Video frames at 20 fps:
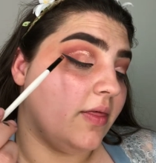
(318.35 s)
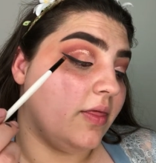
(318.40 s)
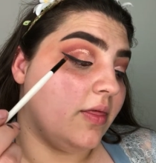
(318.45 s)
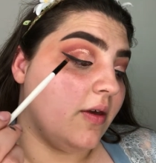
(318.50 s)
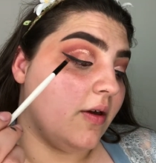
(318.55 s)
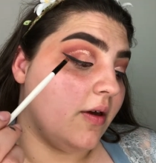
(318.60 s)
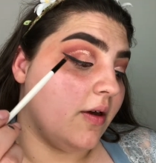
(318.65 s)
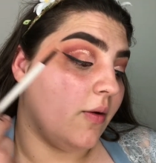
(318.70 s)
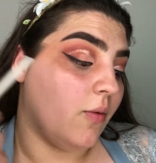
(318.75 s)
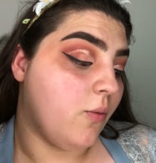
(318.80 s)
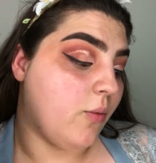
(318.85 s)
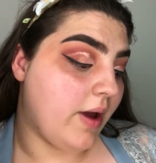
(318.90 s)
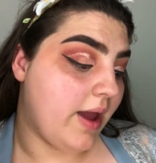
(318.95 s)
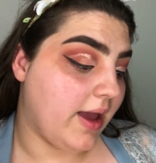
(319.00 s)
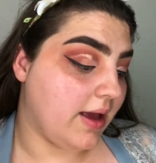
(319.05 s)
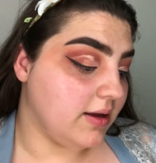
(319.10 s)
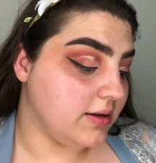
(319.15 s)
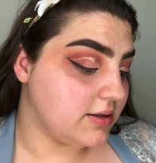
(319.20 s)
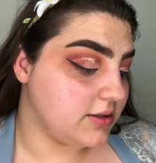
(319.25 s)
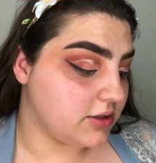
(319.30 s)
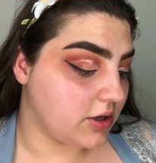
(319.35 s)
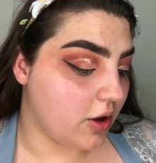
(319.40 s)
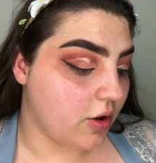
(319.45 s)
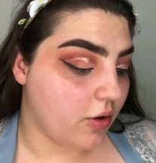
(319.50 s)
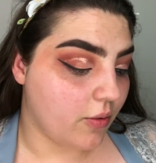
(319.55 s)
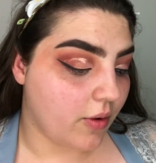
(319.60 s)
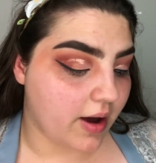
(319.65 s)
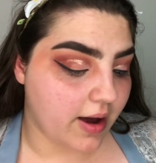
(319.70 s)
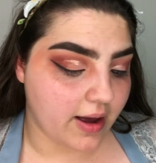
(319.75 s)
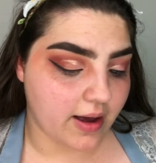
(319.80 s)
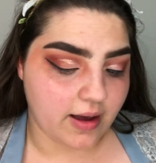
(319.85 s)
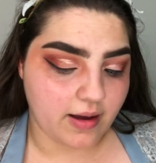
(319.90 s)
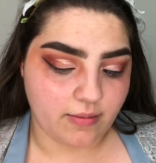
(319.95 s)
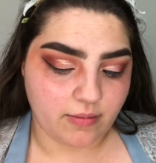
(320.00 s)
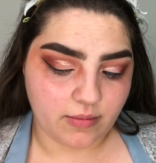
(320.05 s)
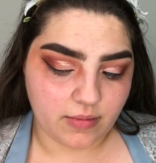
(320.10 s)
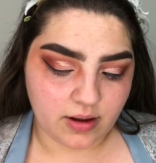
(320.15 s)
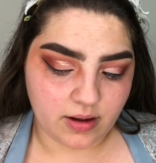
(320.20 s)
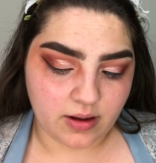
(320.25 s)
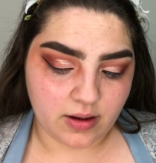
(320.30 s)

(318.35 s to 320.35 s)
the wing, so I'm